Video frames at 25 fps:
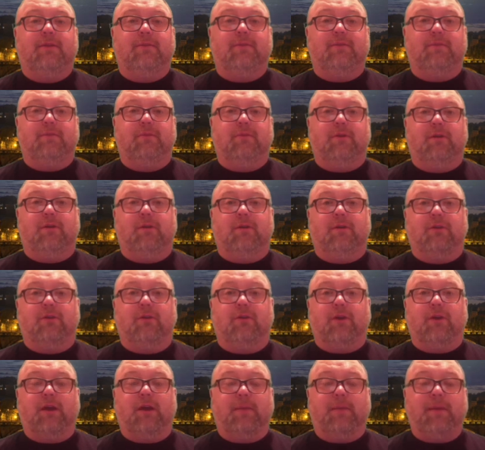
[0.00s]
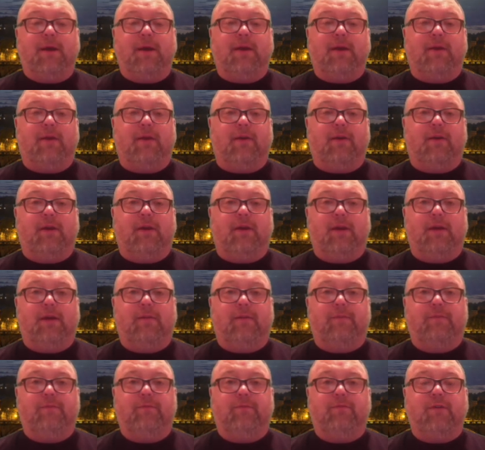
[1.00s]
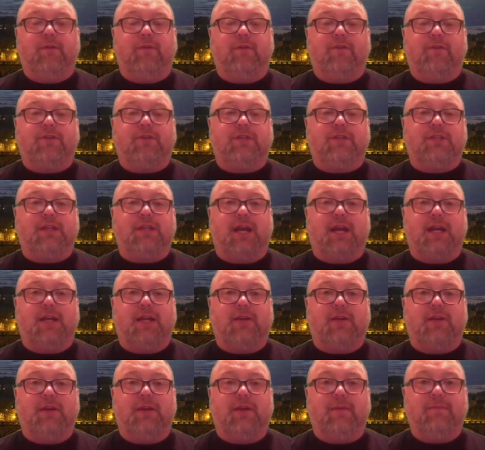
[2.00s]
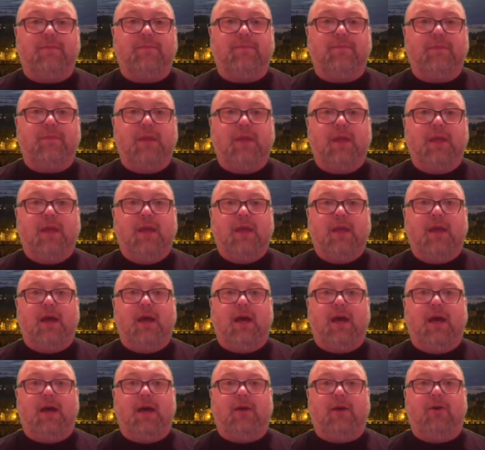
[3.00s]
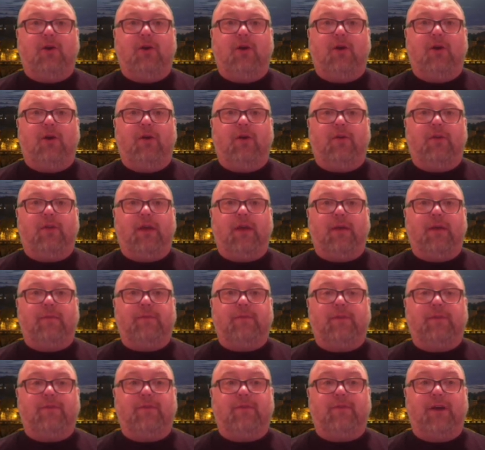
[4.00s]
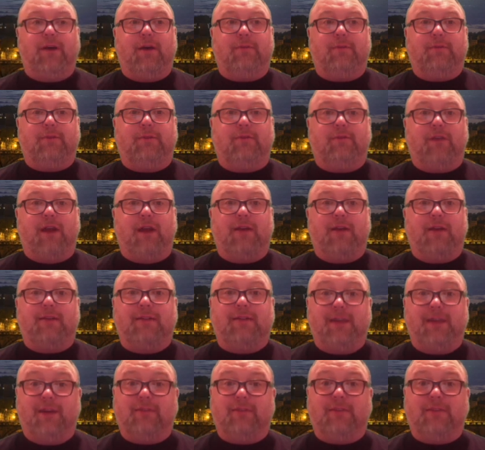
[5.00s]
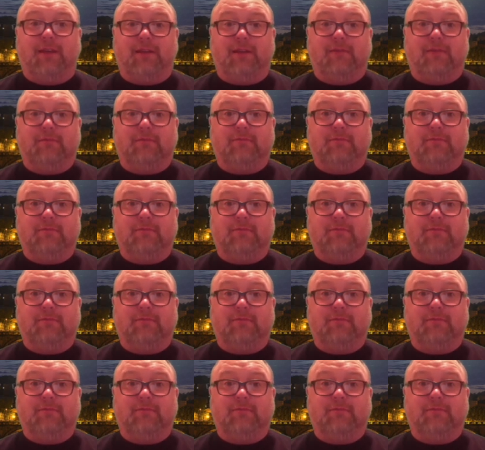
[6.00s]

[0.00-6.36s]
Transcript: were learning about in our river society unit. All of them developed around a delta.